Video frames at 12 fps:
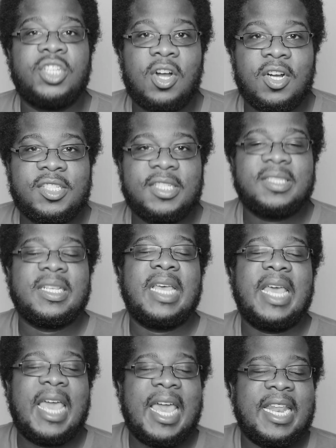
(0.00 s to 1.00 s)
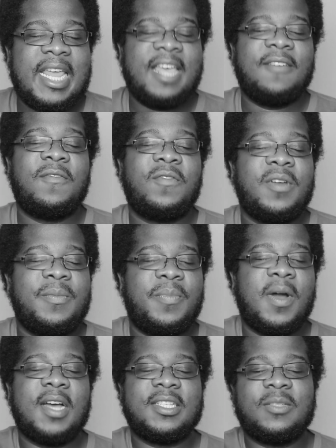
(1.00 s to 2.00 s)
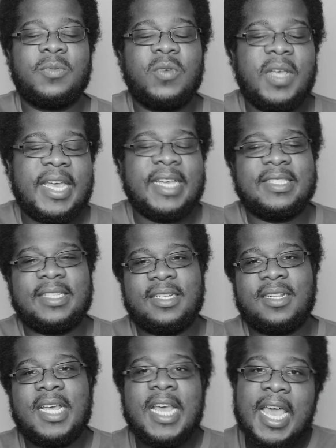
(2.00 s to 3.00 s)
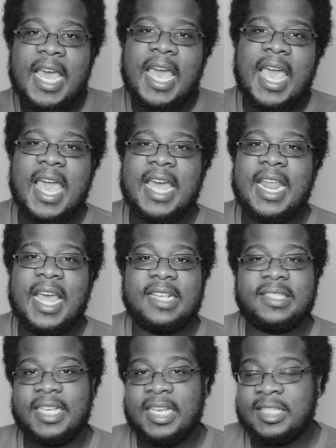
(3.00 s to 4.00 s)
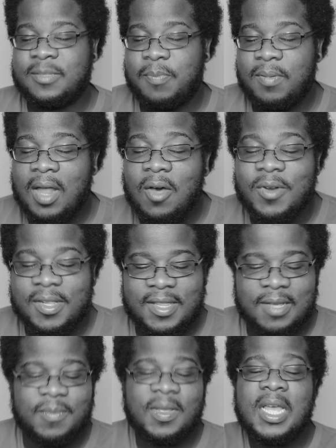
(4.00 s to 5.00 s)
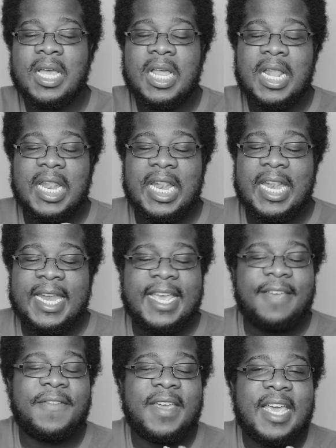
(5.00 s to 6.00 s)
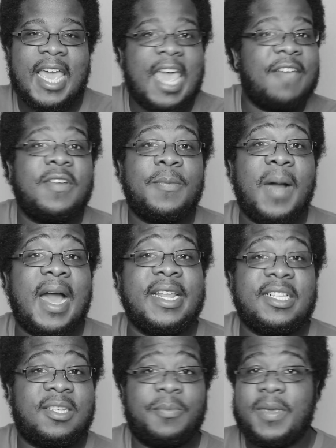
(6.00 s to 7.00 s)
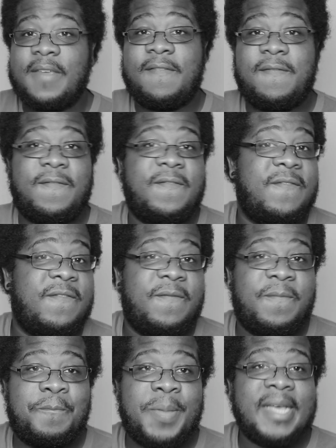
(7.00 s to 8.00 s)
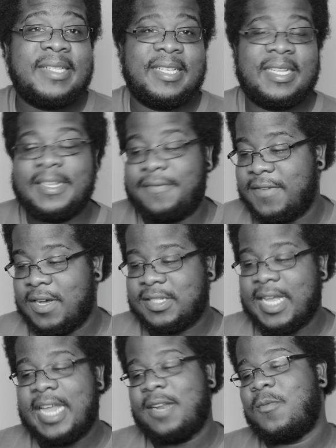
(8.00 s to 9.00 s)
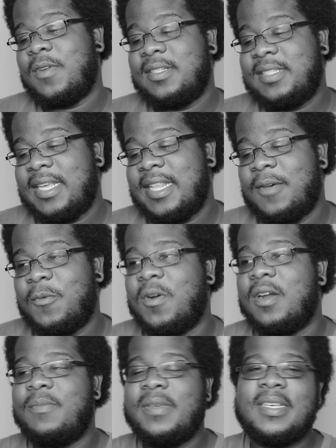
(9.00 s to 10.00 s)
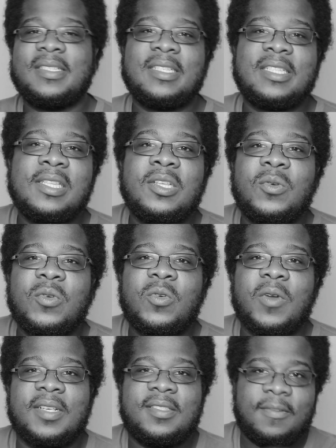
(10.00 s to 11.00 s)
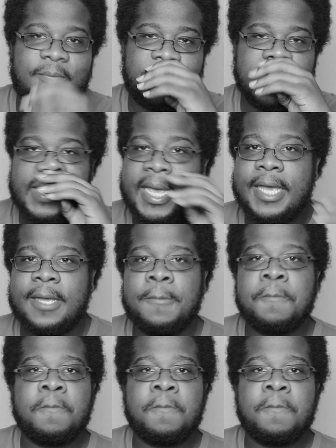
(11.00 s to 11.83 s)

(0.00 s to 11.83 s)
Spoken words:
charges at every possible exit and has exploded them, leaving everybody to be basically fucked. I didn't want to say that word because it's a little aggressive, but hey,